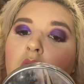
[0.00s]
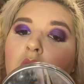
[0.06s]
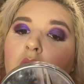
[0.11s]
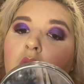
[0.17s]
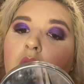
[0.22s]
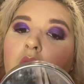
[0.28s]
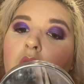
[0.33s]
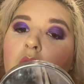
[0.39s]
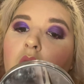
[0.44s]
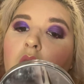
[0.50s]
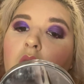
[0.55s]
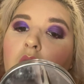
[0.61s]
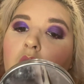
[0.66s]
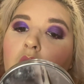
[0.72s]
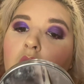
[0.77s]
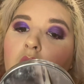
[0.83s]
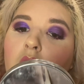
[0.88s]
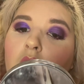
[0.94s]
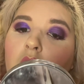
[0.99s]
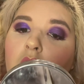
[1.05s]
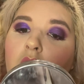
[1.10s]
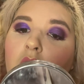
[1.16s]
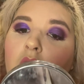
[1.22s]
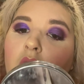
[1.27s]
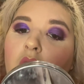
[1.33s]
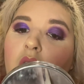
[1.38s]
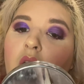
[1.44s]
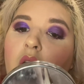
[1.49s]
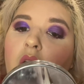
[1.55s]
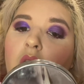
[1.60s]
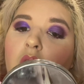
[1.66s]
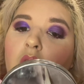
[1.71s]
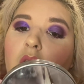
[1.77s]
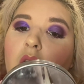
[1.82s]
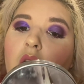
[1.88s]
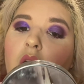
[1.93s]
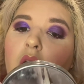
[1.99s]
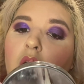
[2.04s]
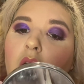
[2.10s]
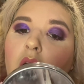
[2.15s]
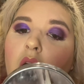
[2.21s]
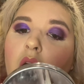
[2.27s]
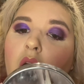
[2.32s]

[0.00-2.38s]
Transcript: their lip plumping glosses as well.